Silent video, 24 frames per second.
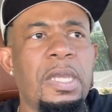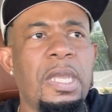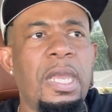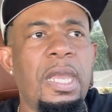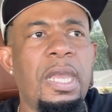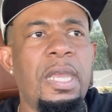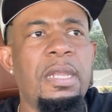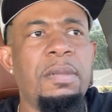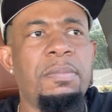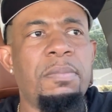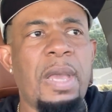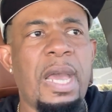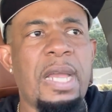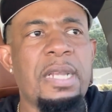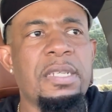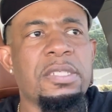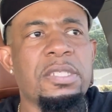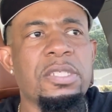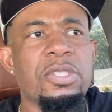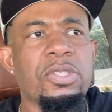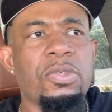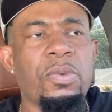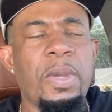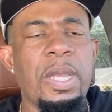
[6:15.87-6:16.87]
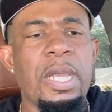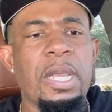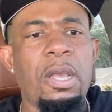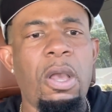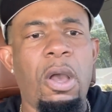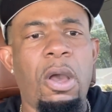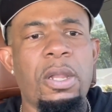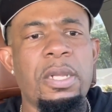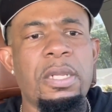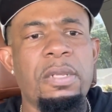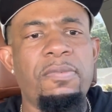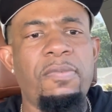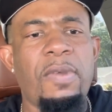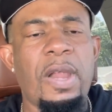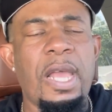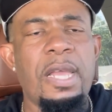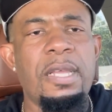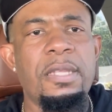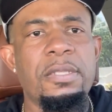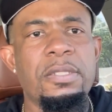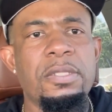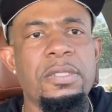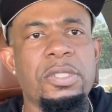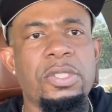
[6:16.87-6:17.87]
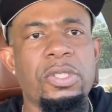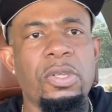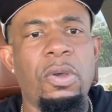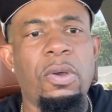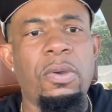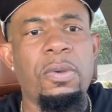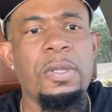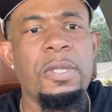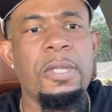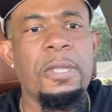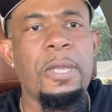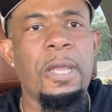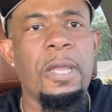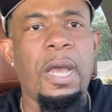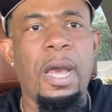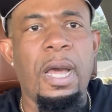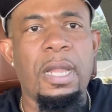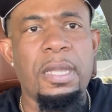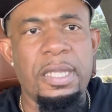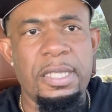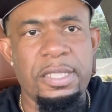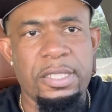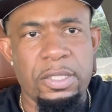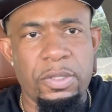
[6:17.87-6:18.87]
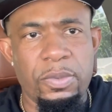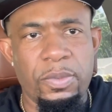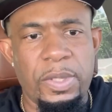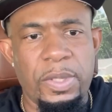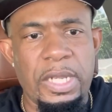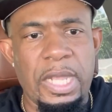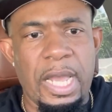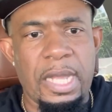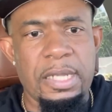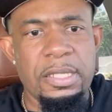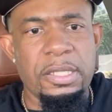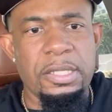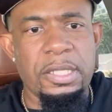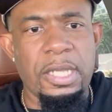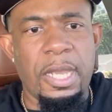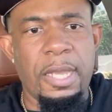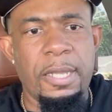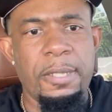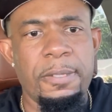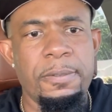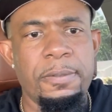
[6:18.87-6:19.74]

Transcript: in Madison Square Garden, right? So listen to what he had to say.